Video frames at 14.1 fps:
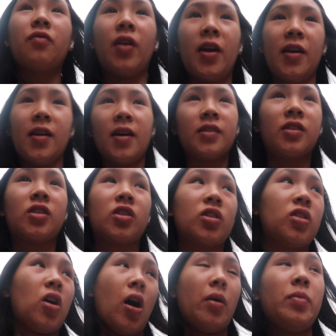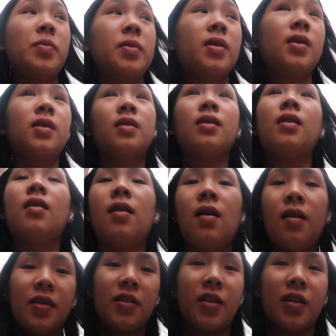the rain has stopped. It's